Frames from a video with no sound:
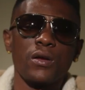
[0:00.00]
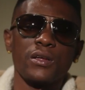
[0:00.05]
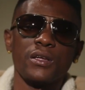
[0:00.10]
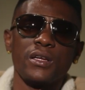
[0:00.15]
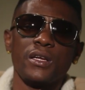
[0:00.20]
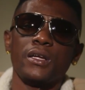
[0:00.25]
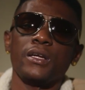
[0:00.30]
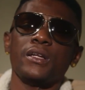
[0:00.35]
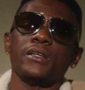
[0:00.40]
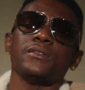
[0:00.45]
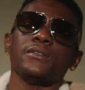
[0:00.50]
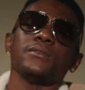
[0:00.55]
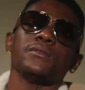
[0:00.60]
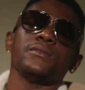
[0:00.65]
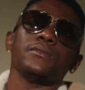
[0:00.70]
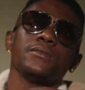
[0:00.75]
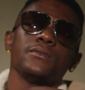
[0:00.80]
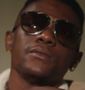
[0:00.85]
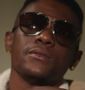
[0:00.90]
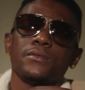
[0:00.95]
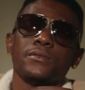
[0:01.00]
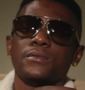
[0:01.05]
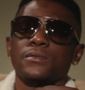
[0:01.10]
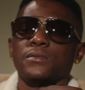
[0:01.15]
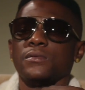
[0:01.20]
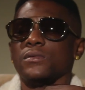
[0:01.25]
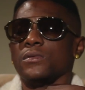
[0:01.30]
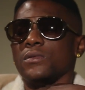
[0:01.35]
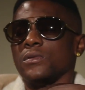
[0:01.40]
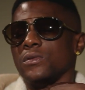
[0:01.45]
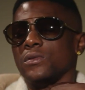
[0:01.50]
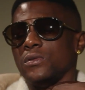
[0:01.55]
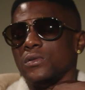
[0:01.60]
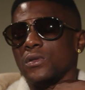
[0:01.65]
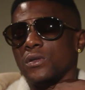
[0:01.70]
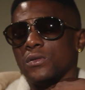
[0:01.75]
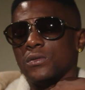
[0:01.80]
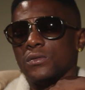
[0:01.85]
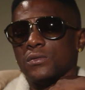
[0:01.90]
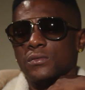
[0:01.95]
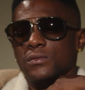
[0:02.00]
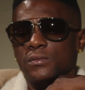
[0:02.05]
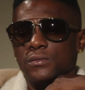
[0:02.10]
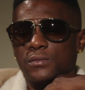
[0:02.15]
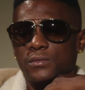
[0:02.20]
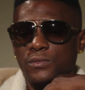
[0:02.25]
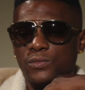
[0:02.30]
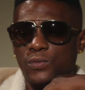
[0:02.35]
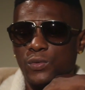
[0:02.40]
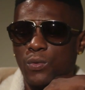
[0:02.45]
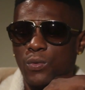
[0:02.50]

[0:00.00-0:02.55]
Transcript: again, and you know, we